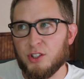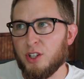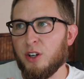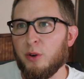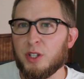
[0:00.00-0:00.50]

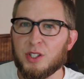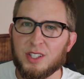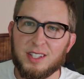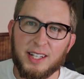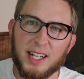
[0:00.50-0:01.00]
So it's
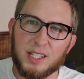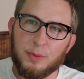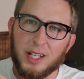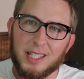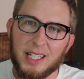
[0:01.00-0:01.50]
stats
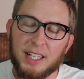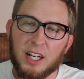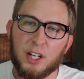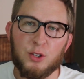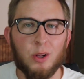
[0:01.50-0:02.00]
applied to
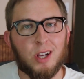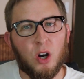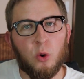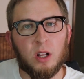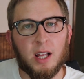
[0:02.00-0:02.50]
econ. You do like
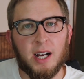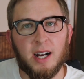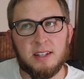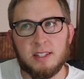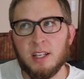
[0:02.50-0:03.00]

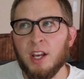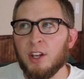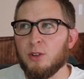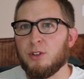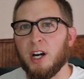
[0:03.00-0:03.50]
OLS,
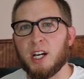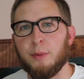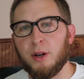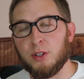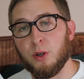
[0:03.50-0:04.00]
you talk
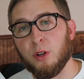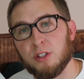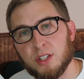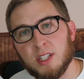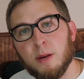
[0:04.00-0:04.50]
about, you know, all
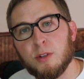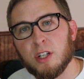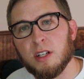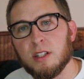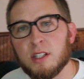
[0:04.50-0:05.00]
these
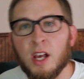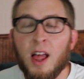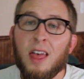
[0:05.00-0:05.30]
assumptions.